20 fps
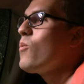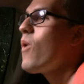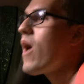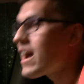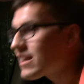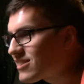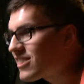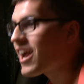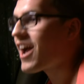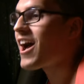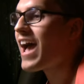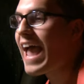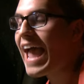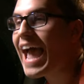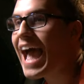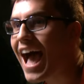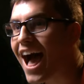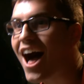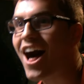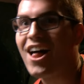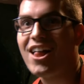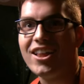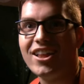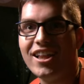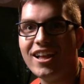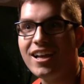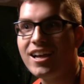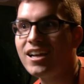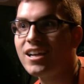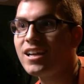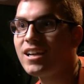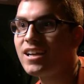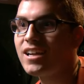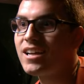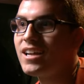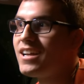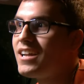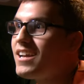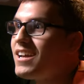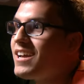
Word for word: What Ch the Chad set you up.